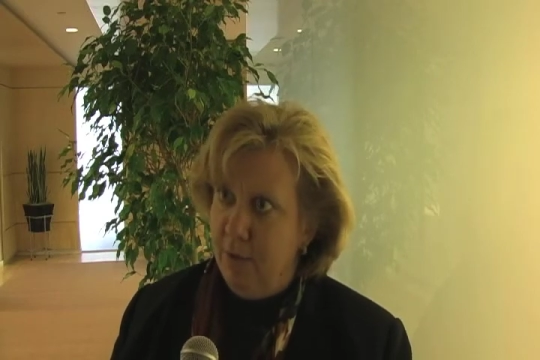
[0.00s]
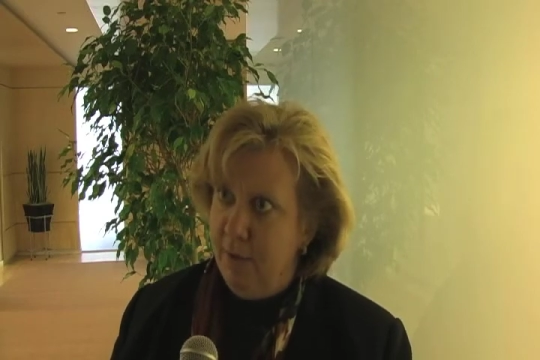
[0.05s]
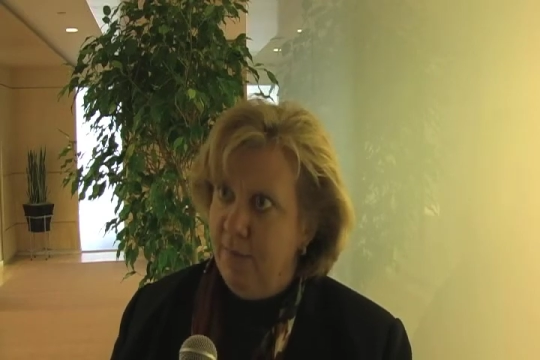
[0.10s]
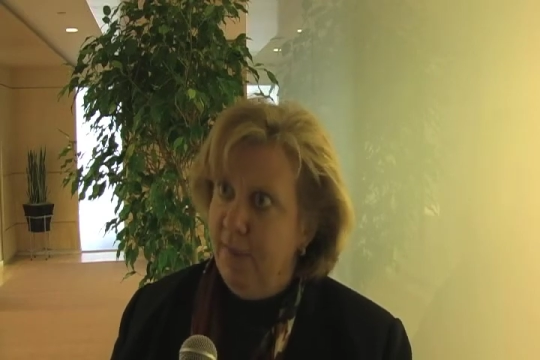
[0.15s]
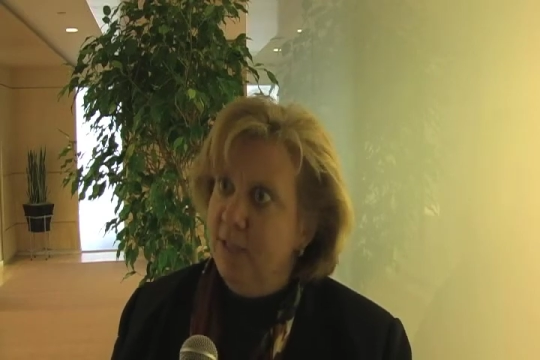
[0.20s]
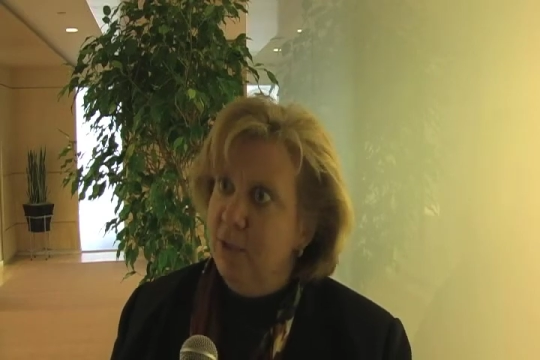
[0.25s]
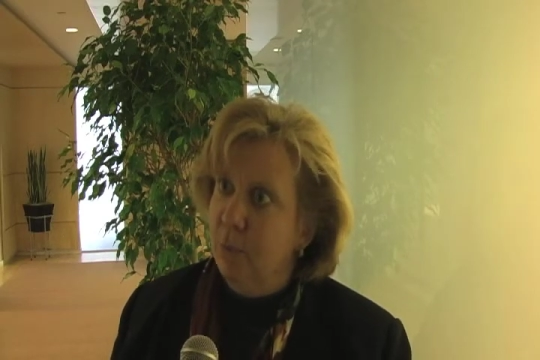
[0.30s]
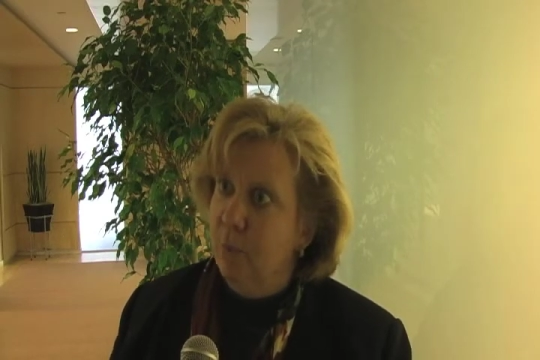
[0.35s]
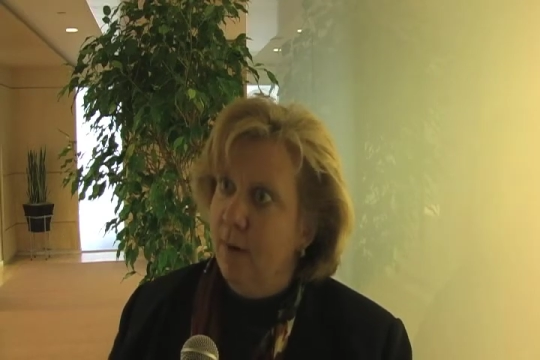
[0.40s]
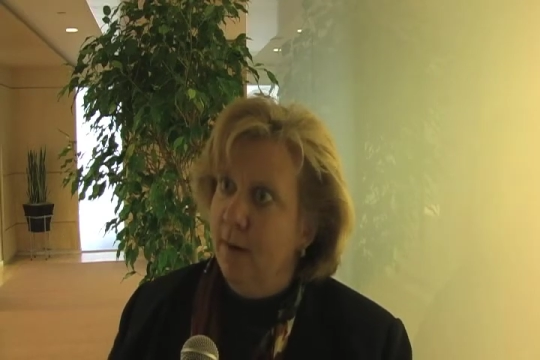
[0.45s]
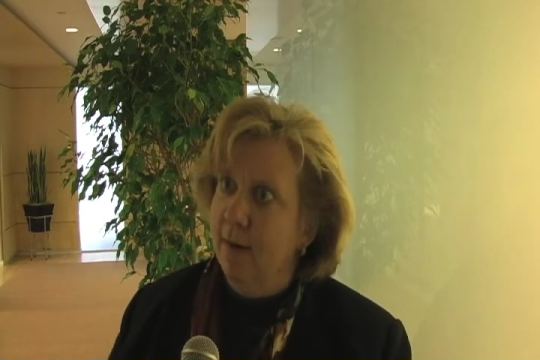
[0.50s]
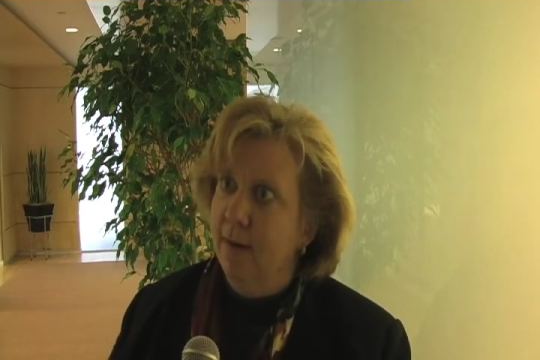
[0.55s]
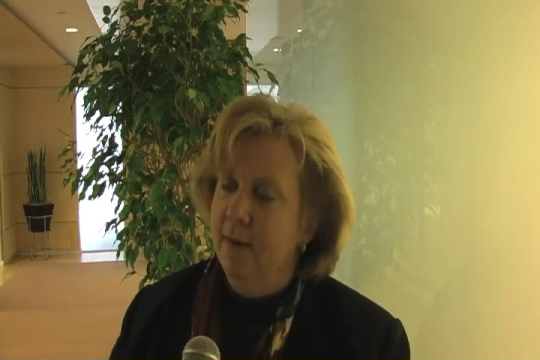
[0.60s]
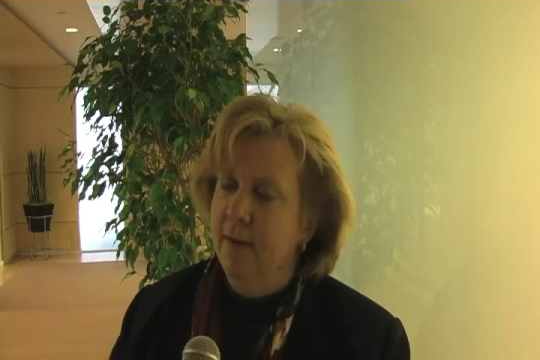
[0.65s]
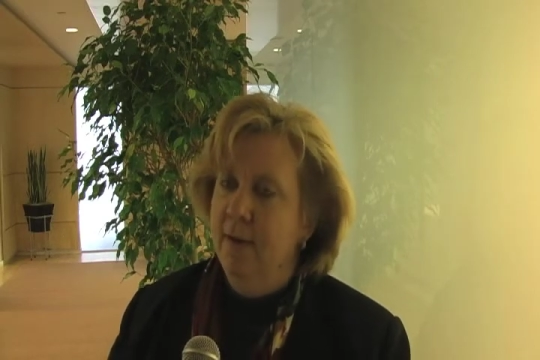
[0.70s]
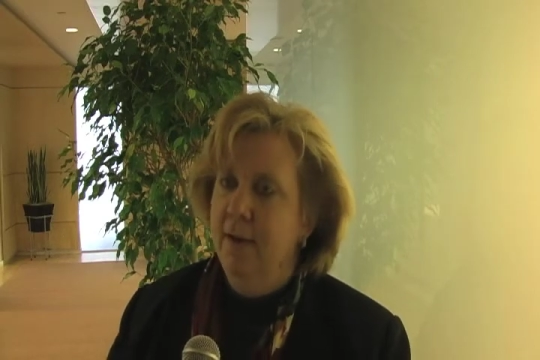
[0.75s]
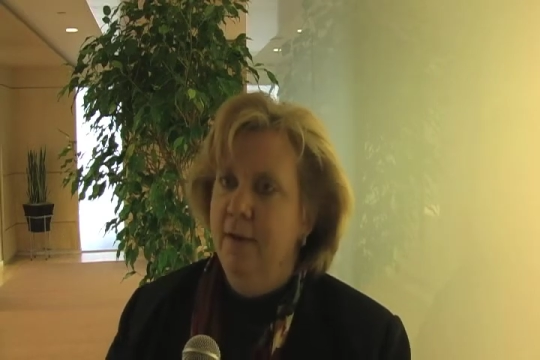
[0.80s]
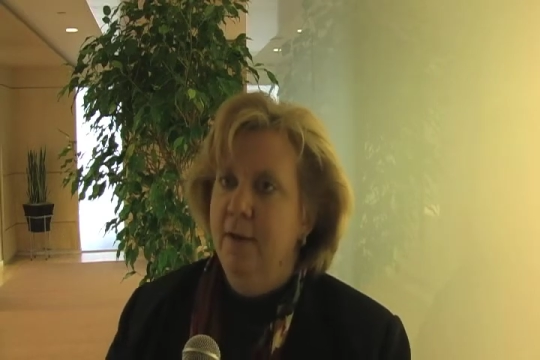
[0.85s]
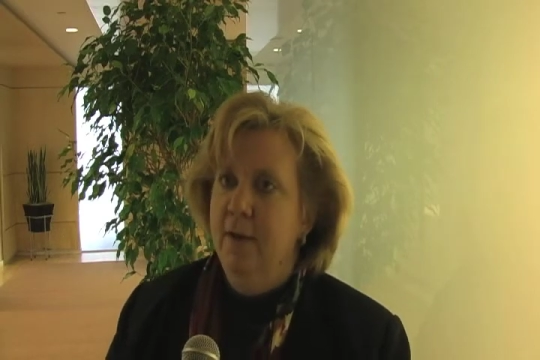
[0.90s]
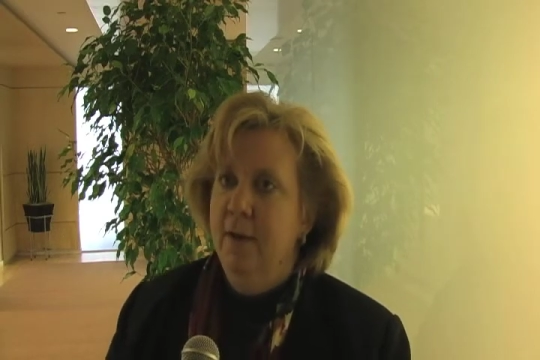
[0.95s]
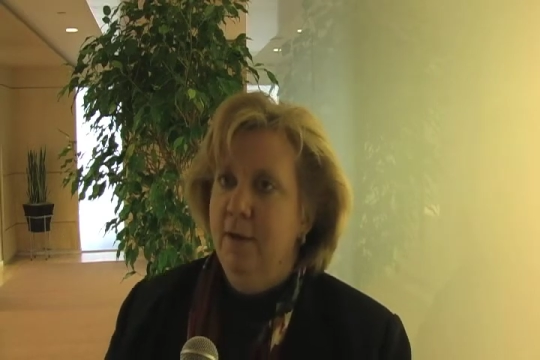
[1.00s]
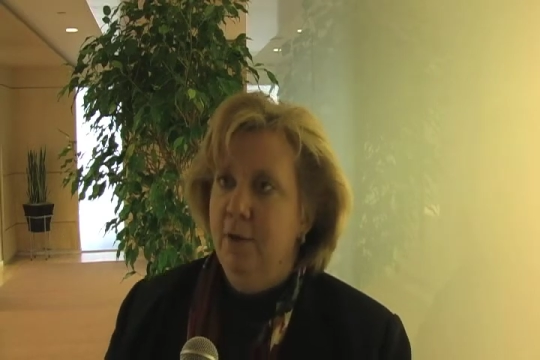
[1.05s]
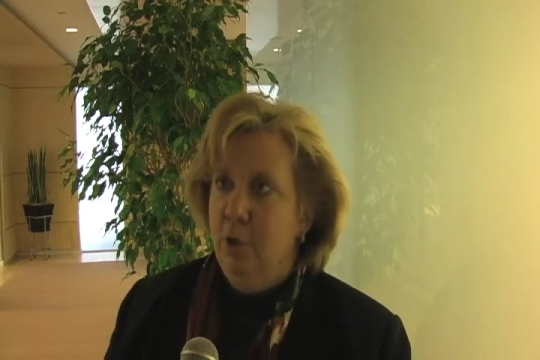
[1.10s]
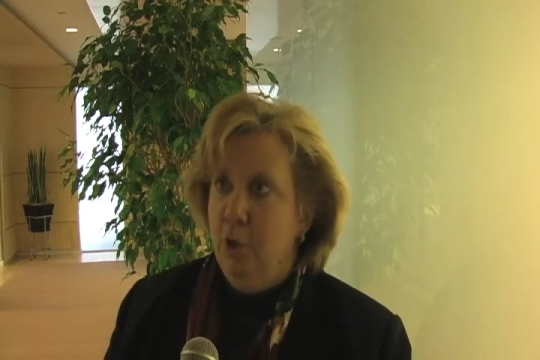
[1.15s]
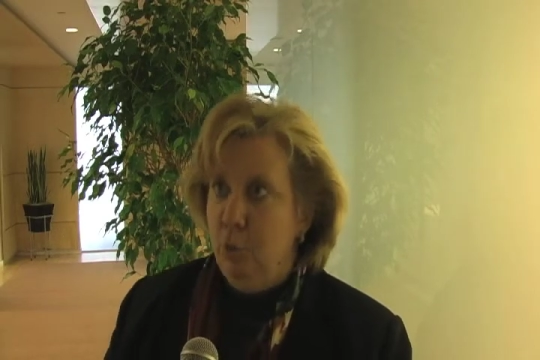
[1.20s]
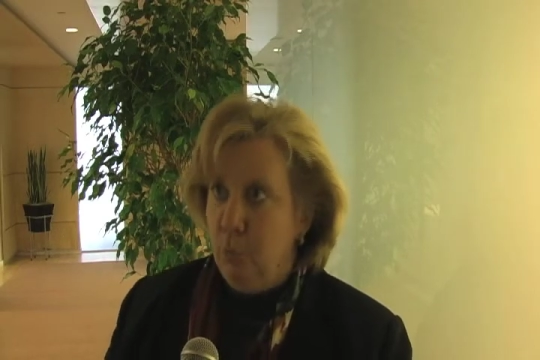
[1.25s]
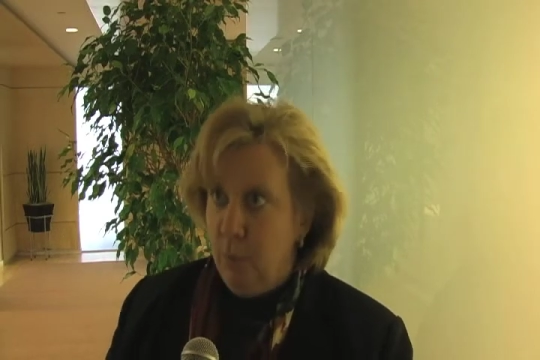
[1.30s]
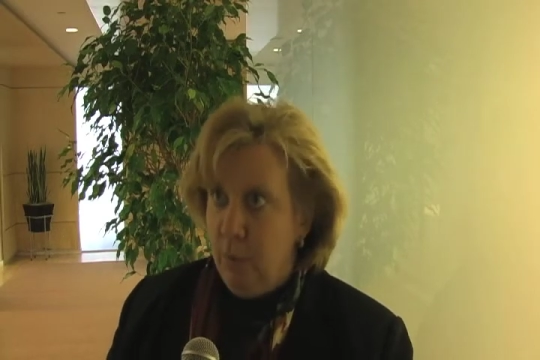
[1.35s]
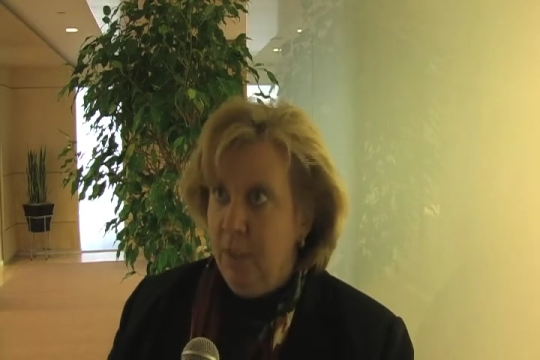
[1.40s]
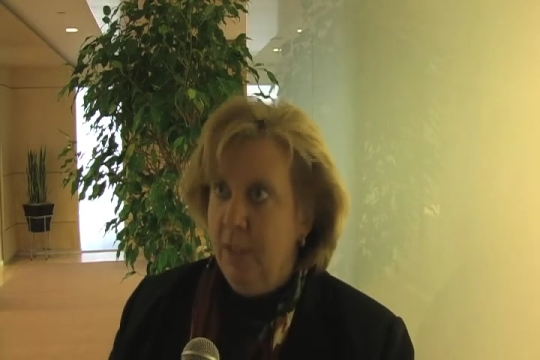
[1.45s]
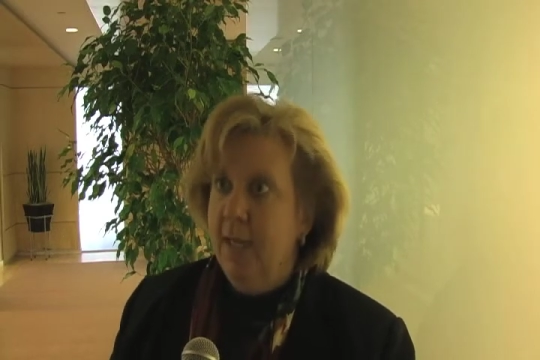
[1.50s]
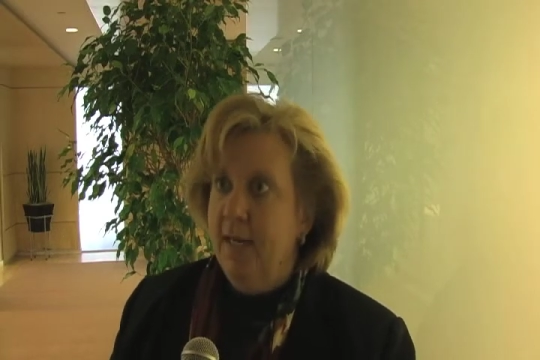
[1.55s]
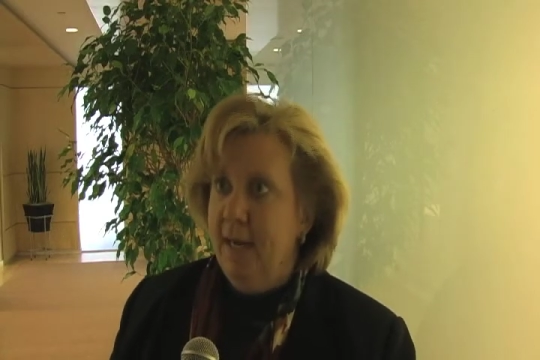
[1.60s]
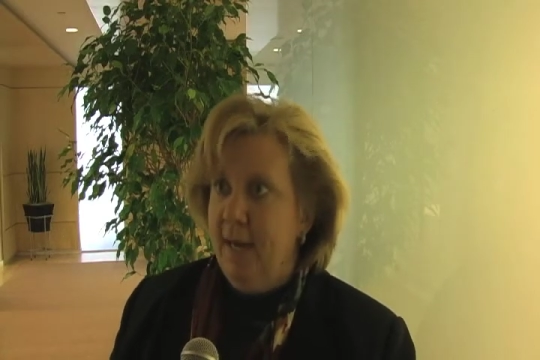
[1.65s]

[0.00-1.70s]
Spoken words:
And that's why you really